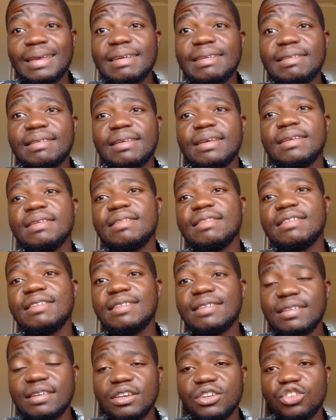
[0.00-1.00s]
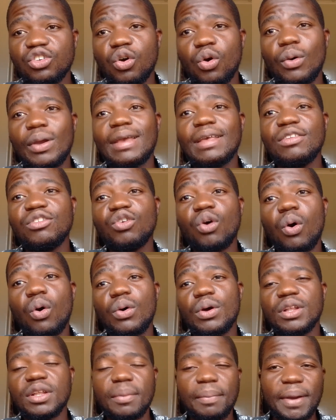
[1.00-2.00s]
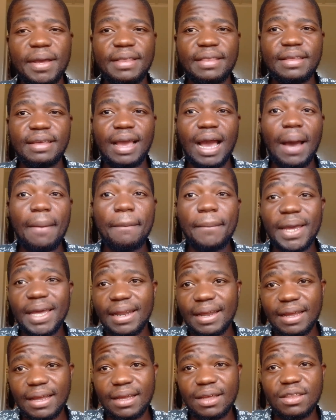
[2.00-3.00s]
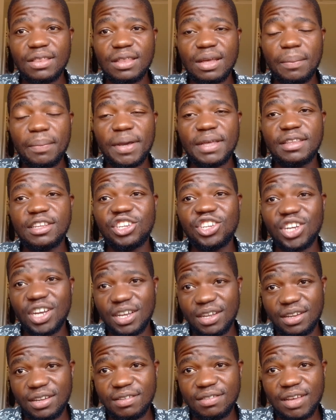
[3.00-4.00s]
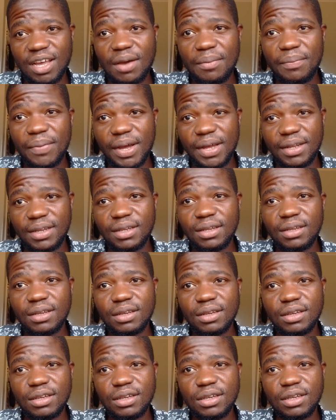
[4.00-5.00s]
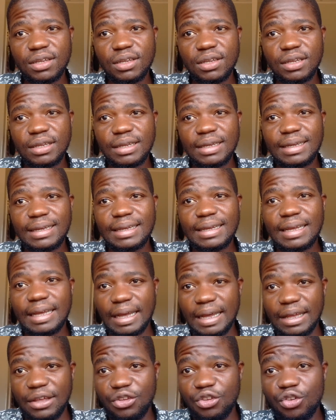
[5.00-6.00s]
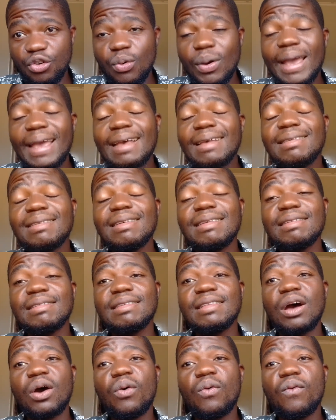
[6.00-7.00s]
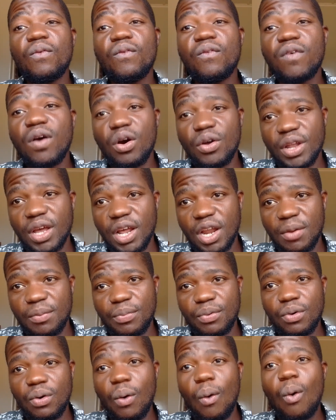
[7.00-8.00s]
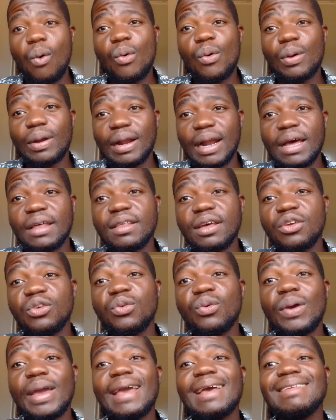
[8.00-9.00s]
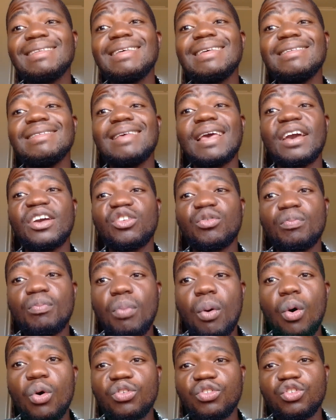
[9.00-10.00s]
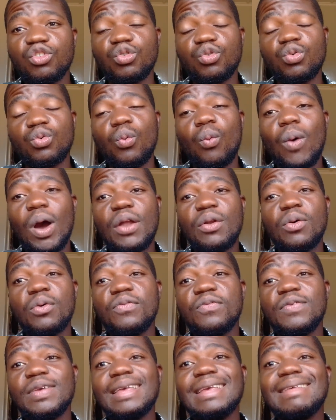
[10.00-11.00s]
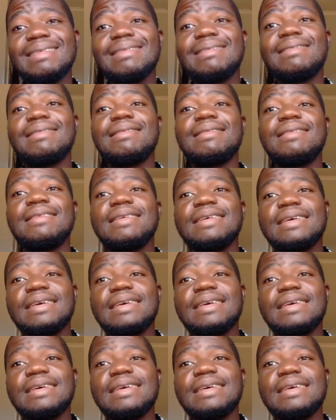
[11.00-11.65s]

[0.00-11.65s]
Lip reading: since TikTok is owned by the Chinese company, US is now vulnerable, or rather US is exposed to one of its